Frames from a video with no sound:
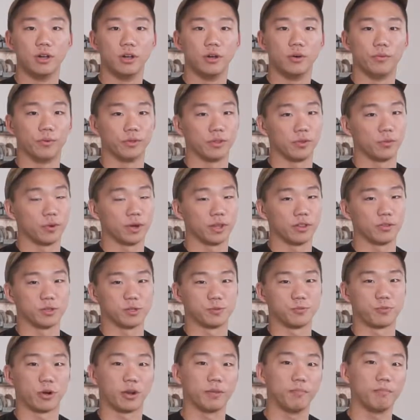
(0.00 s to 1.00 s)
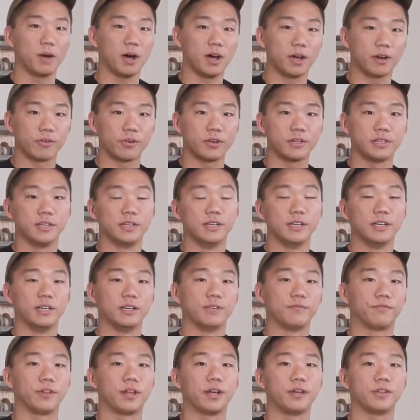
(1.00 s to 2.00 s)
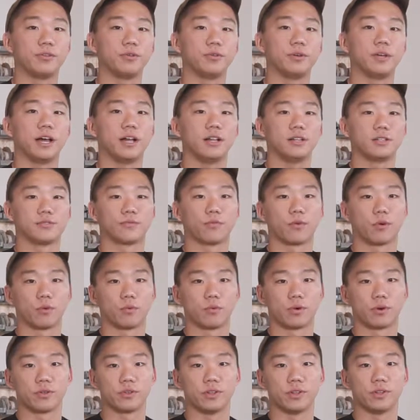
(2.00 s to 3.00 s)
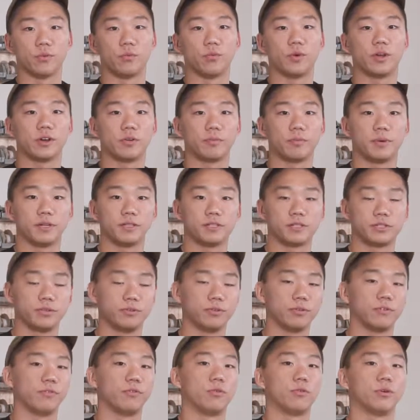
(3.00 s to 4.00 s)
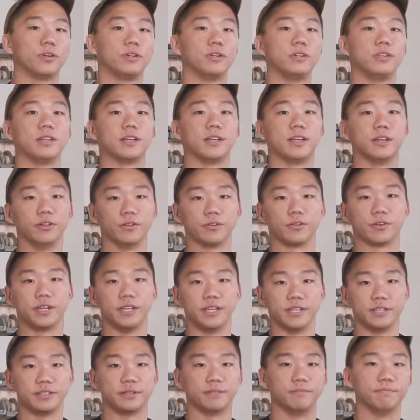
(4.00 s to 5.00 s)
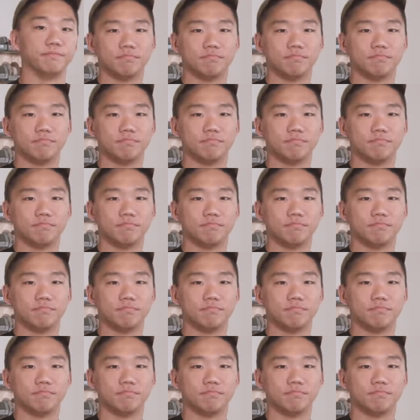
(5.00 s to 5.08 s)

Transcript: when the weather is pretty moderate and fly through Dallas-Fort Worth in the winter months to avoid the killer heat.